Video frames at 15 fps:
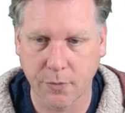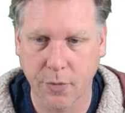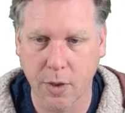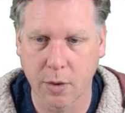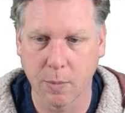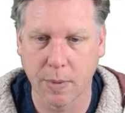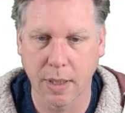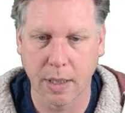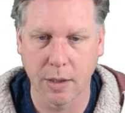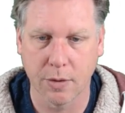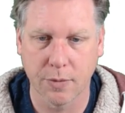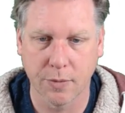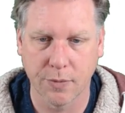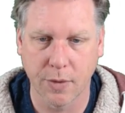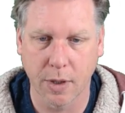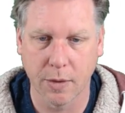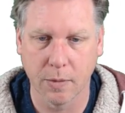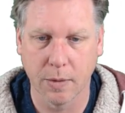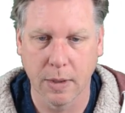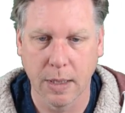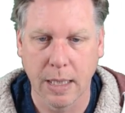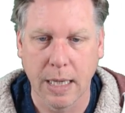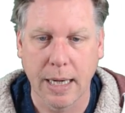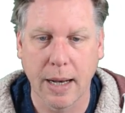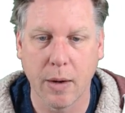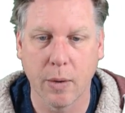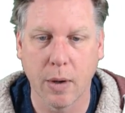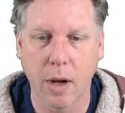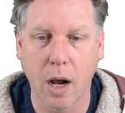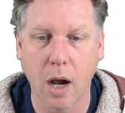Final page. Final.
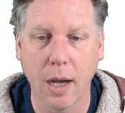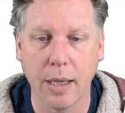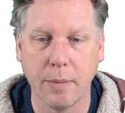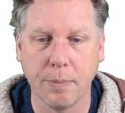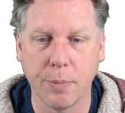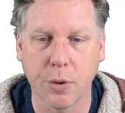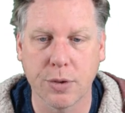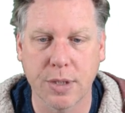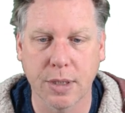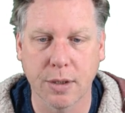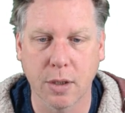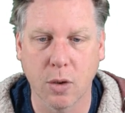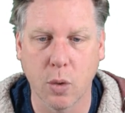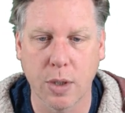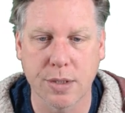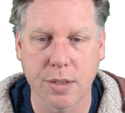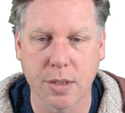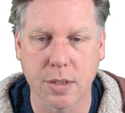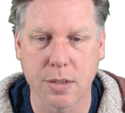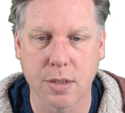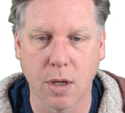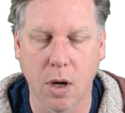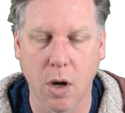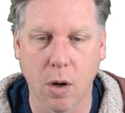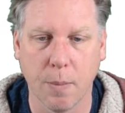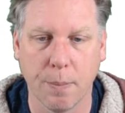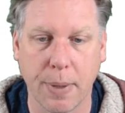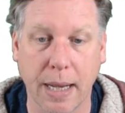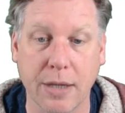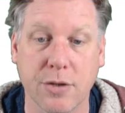Now I'm putting the quizzes
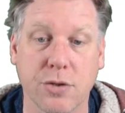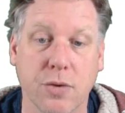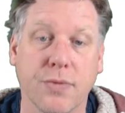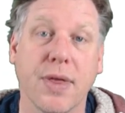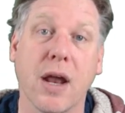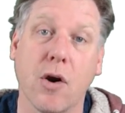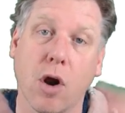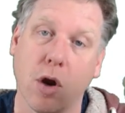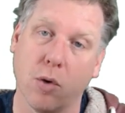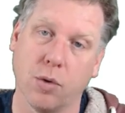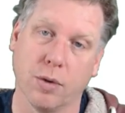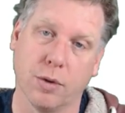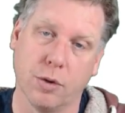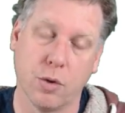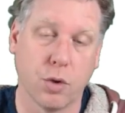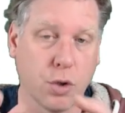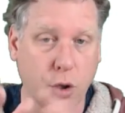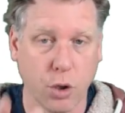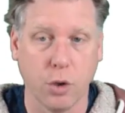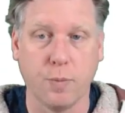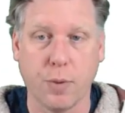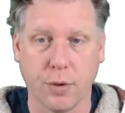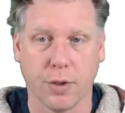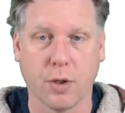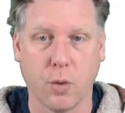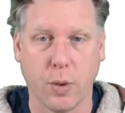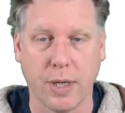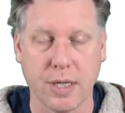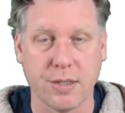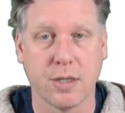on pages of their own. You could put the
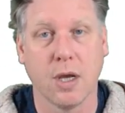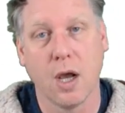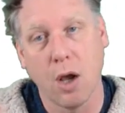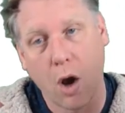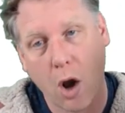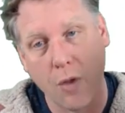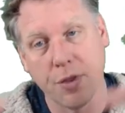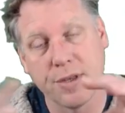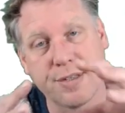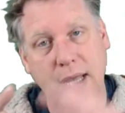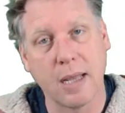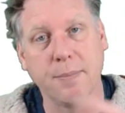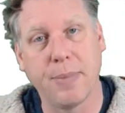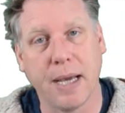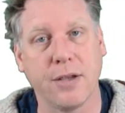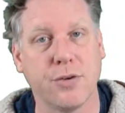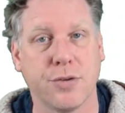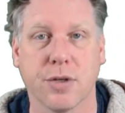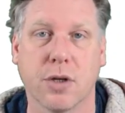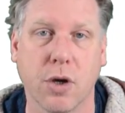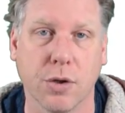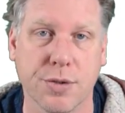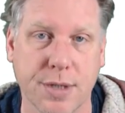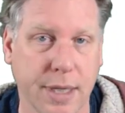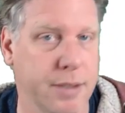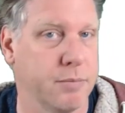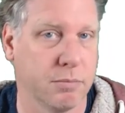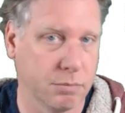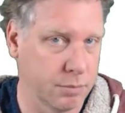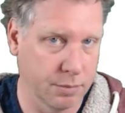quiz on the same page as the
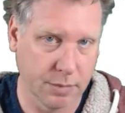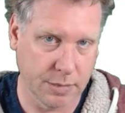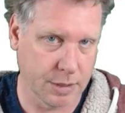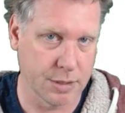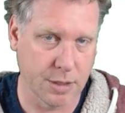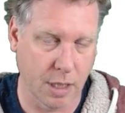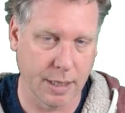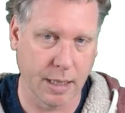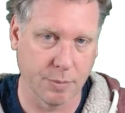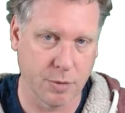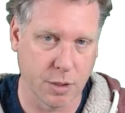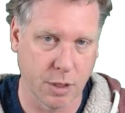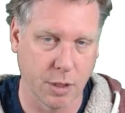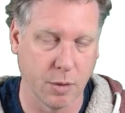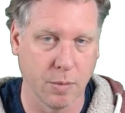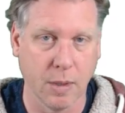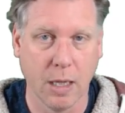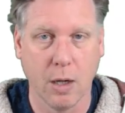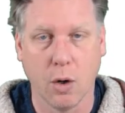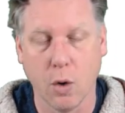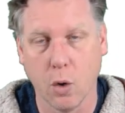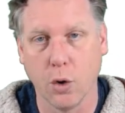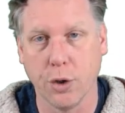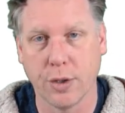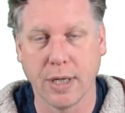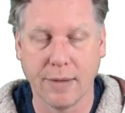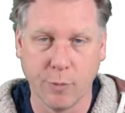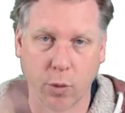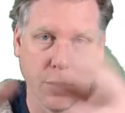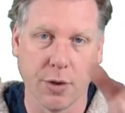content. It's entirely up to you. Or you can
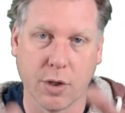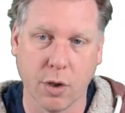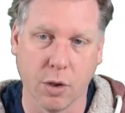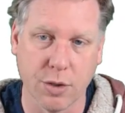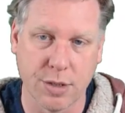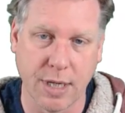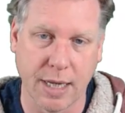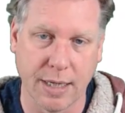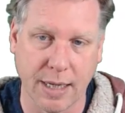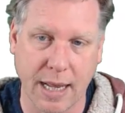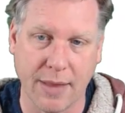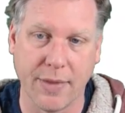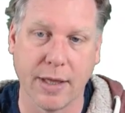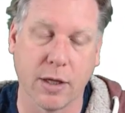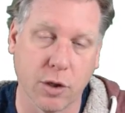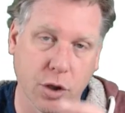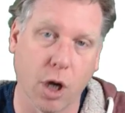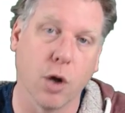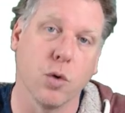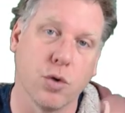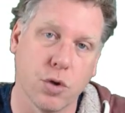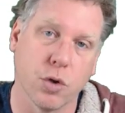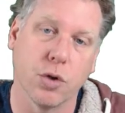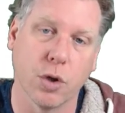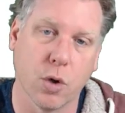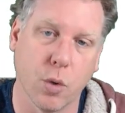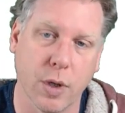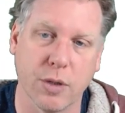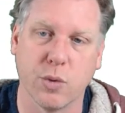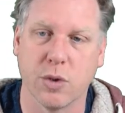have all of the content and then go to the
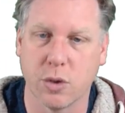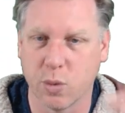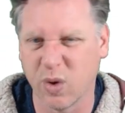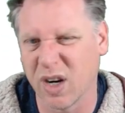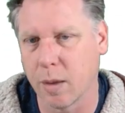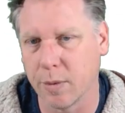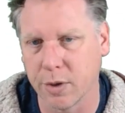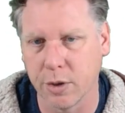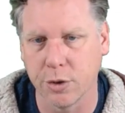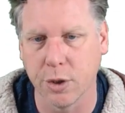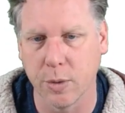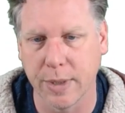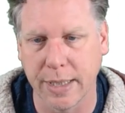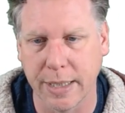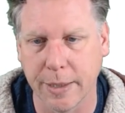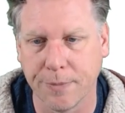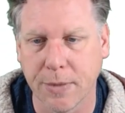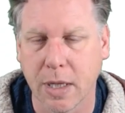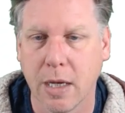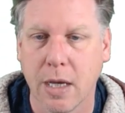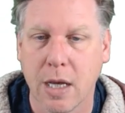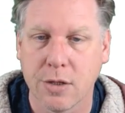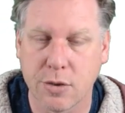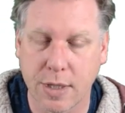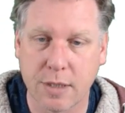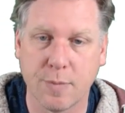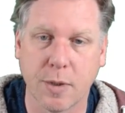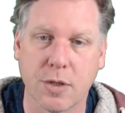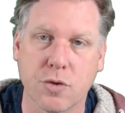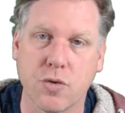quiz, which is what I'm going to do here. So
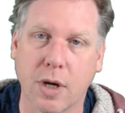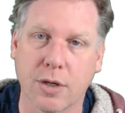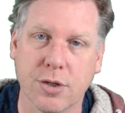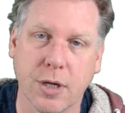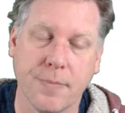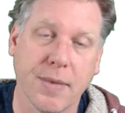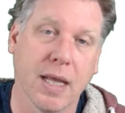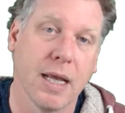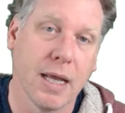that's my structure.